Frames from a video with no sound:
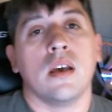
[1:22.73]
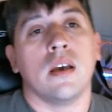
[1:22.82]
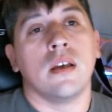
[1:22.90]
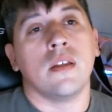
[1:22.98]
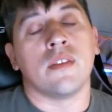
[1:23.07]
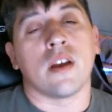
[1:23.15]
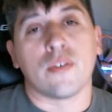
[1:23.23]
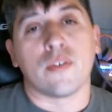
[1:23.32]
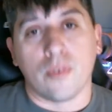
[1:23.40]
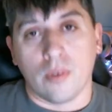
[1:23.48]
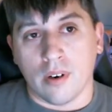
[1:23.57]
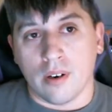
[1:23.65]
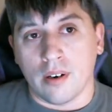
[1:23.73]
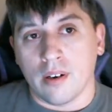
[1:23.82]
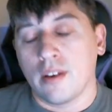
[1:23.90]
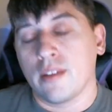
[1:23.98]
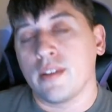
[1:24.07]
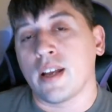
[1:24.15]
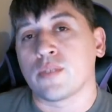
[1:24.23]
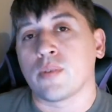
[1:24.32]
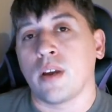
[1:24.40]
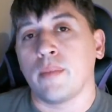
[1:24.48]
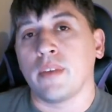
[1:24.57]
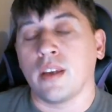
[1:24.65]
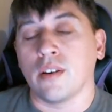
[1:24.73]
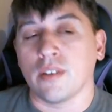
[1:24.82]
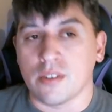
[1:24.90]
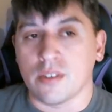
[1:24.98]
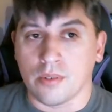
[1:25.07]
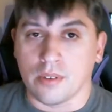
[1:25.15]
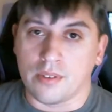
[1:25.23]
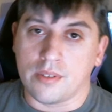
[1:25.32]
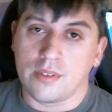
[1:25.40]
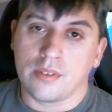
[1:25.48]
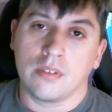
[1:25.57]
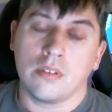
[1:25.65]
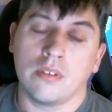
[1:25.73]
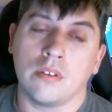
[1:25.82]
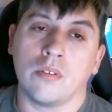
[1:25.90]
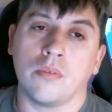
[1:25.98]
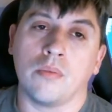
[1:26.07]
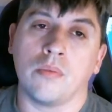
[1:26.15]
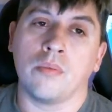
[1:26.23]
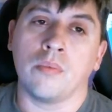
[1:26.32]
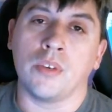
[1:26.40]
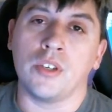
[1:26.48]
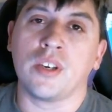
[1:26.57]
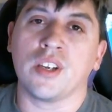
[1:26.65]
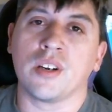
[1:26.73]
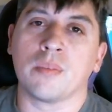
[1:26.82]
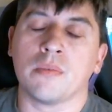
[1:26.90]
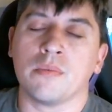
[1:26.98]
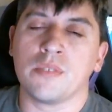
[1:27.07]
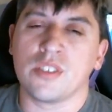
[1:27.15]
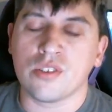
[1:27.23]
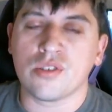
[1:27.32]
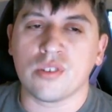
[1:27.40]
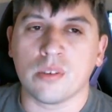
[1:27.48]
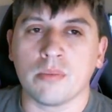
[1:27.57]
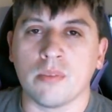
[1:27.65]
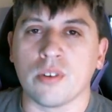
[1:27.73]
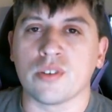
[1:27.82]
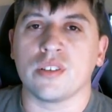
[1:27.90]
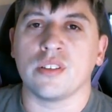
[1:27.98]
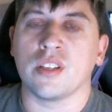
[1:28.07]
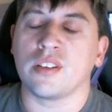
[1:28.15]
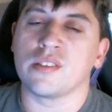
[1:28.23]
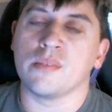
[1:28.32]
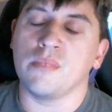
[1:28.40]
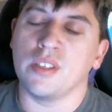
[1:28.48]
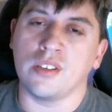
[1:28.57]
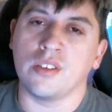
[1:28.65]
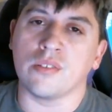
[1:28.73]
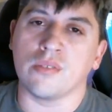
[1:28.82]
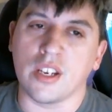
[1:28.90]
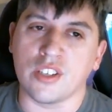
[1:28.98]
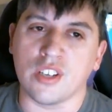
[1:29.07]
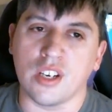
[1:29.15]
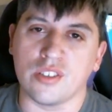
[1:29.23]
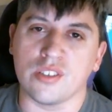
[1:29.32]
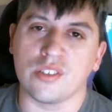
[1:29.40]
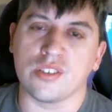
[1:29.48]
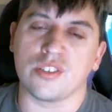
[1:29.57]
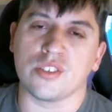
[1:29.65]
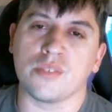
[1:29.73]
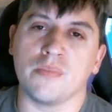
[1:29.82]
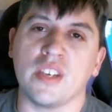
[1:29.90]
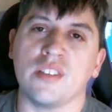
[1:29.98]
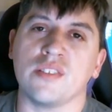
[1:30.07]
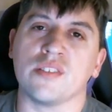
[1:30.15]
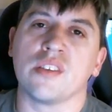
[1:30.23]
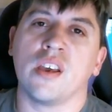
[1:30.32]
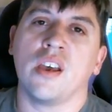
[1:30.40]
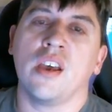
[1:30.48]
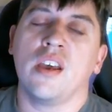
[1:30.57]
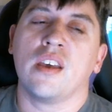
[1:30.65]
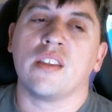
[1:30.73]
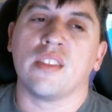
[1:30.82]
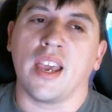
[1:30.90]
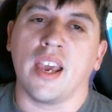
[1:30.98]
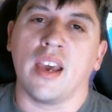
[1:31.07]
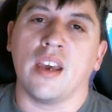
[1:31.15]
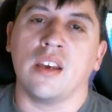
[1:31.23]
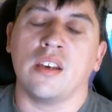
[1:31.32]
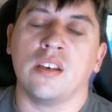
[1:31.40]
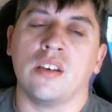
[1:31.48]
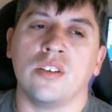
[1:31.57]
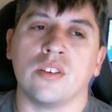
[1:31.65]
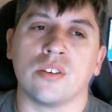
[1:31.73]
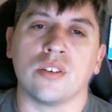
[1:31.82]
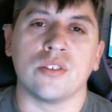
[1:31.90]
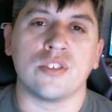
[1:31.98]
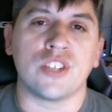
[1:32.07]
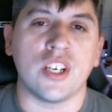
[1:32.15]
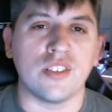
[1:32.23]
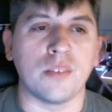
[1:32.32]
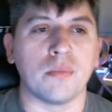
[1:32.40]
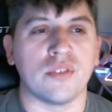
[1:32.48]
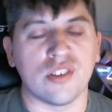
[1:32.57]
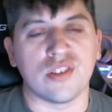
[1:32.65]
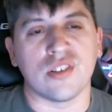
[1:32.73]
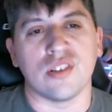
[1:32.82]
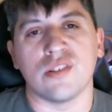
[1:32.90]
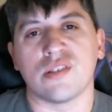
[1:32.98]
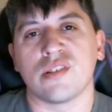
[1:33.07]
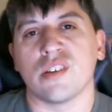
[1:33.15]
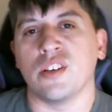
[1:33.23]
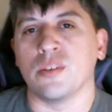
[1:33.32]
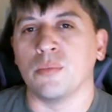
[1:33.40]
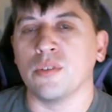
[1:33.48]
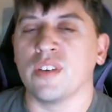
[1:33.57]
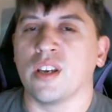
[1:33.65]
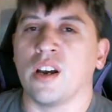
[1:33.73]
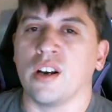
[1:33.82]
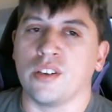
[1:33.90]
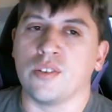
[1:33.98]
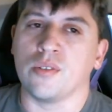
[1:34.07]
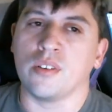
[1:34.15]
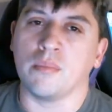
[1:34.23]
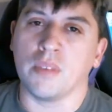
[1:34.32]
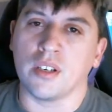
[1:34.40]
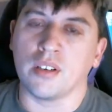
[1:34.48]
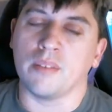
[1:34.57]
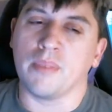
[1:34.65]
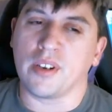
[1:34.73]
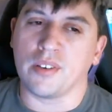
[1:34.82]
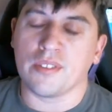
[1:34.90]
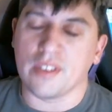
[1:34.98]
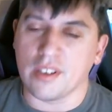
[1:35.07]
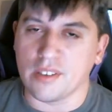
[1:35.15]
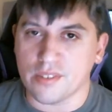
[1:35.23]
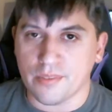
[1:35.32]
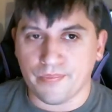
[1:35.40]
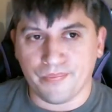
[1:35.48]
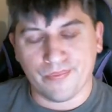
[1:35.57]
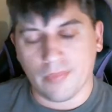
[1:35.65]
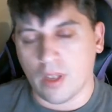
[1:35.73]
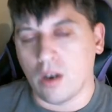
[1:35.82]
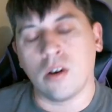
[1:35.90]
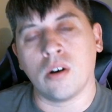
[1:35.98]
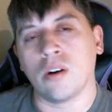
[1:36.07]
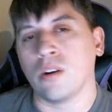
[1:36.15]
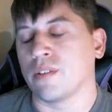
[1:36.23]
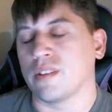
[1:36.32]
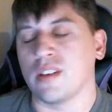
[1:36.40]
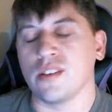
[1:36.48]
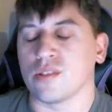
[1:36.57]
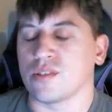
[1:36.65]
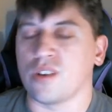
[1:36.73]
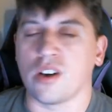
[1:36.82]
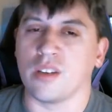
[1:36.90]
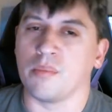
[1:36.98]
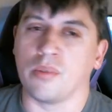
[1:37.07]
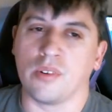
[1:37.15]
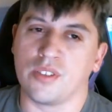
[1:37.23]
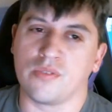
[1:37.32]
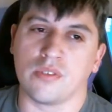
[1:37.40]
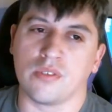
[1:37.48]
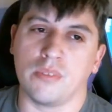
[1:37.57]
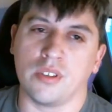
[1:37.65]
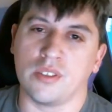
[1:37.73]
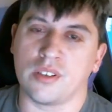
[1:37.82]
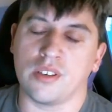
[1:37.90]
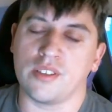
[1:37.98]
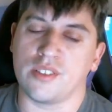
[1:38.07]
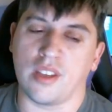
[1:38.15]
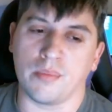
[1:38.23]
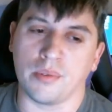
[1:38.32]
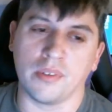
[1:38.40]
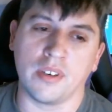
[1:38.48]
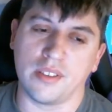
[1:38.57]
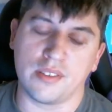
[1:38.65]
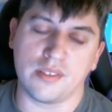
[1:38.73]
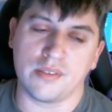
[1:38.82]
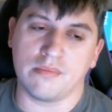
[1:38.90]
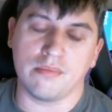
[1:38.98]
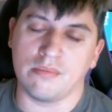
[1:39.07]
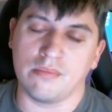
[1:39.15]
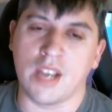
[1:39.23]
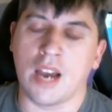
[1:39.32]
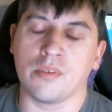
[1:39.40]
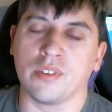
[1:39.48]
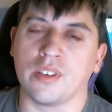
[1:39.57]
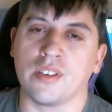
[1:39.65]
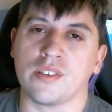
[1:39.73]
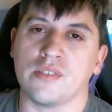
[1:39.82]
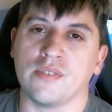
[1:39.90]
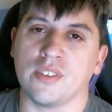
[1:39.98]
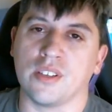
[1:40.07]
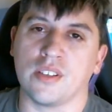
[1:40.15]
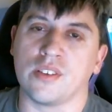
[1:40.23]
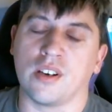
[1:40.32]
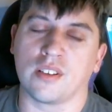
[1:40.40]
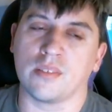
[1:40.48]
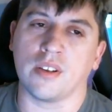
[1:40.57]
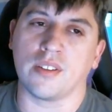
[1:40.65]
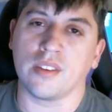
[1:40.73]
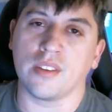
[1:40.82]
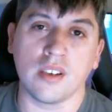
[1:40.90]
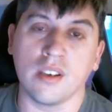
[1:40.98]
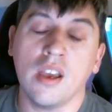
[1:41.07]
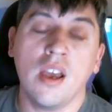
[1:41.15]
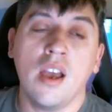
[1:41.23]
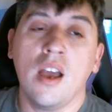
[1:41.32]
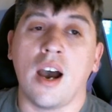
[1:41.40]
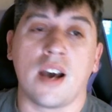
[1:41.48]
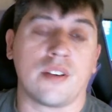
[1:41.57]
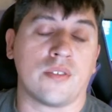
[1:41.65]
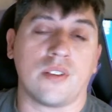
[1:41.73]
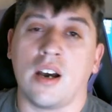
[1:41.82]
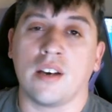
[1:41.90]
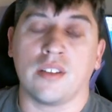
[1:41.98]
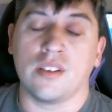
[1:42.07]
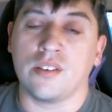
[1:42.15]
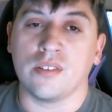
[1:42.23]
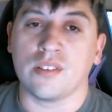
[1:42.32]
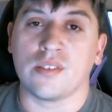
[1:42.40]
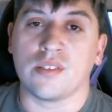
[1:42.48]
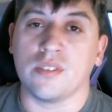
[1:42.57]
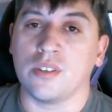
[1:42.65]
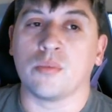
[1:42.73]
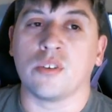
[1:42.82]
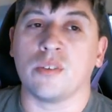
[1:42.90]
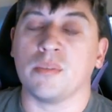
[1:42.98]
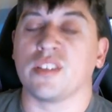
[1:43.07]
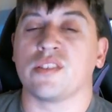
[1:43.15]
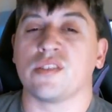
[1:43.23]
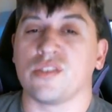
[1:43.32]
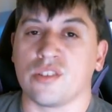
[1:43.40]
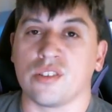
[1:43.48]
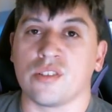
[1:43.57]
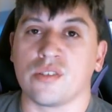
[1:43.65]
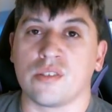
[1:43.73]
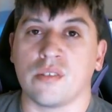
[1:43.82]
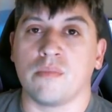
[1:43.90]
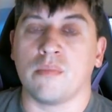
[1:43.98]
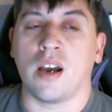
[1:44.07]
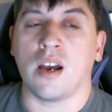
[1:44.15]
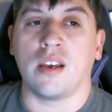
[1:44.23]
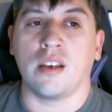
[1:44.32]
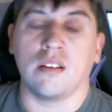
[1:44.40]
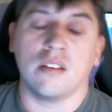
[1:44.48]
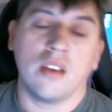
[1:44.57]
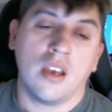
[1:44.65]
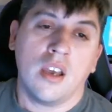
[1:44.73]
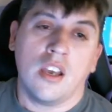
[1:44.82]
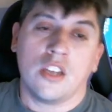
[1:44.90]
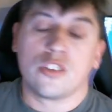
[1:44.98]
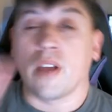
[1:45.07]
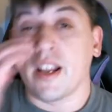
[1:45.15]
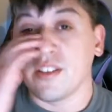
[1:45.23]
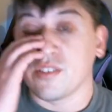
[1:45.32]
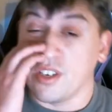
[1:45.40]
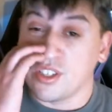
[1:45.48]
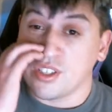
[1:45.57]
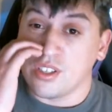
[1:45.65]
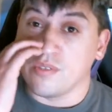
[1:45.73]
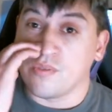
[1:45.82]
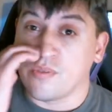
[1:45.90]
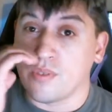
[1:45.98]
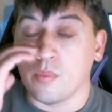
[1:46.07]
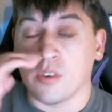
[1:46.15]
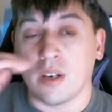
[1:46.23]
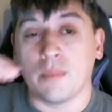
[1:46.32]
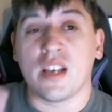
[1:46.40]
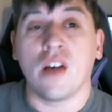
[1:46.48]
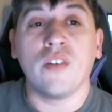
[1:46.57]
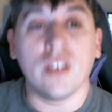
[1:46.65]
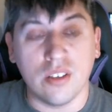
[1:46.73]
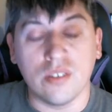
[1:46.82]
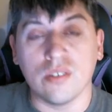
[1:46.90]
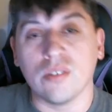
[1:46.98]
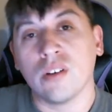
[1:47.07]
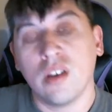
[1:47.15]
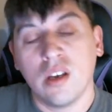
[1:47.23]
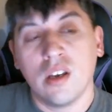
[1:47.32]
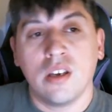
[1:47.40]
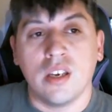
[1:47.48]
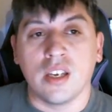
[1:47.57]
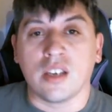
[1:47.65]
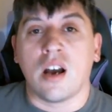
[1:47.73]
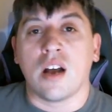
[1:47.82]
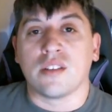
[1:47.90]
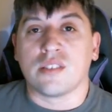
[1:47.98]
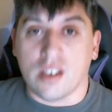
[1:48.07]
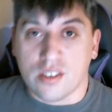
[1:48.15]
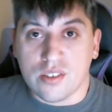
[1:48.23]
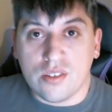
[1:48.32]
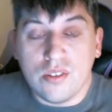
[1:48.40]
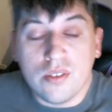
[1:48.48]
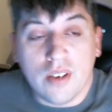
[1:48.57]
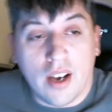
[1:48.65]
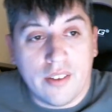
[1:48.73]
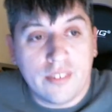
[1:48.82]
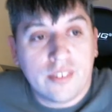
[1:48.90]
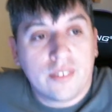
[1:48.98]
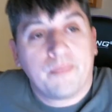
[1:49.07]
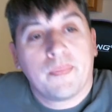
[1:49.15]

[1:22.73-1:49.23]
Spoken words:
Therefore, that's what I've been gearing towards. When you get a positional promotion, that doesn't mean that your rank changes. It just means that you're changing positions and you're moving on and doing bigger and better things. All these are talking points for a military standpoint. It's not really a civilian talked about thing. I don't know how they do it in the civilian world, but this is just my translation from what I'm telling you in context to you guys.